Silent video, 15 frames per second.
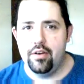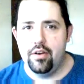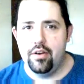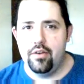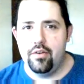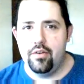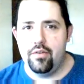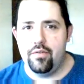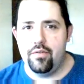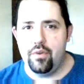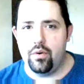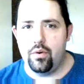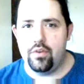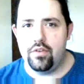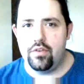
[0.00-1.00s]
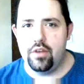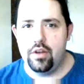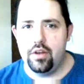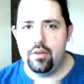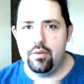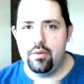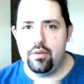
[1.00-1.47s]
forced him
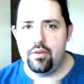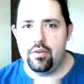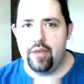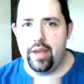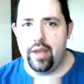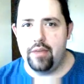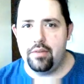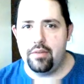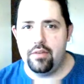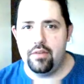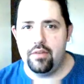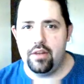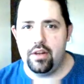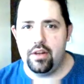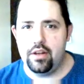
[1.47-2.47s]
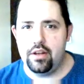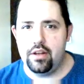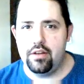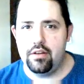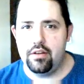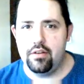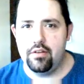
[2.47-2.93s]
into captivity
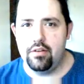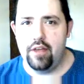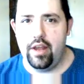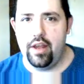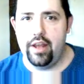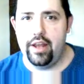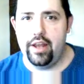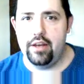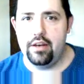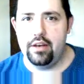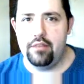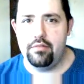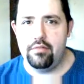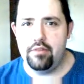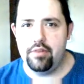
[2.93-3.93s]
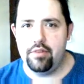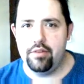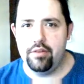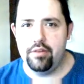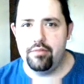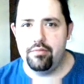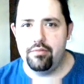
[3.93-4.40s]
at, you know,
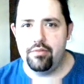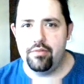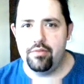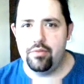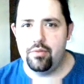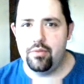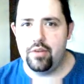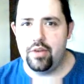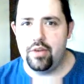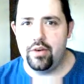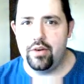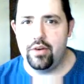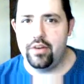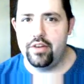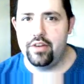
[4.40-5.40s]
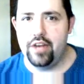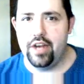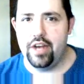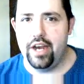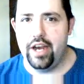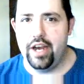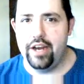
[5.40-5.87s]
some secret ninja
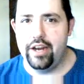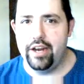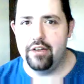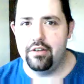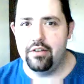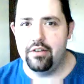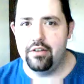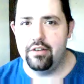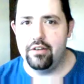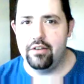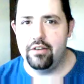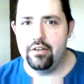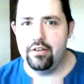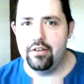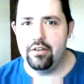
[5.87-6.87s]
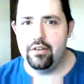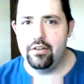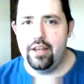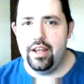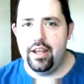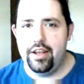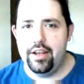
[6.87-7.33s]
hideout.
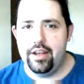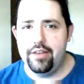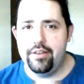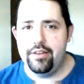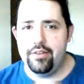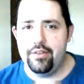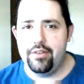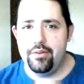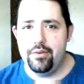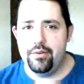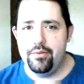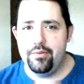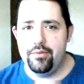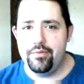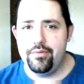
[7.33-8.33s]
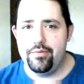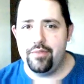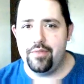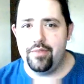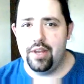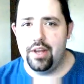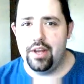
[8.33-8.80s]
And so
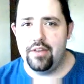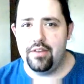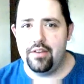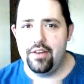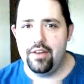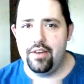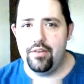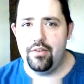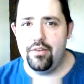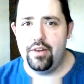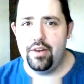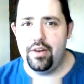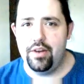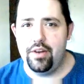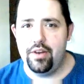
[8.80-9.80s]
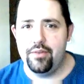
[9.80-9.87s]
I decided to do the video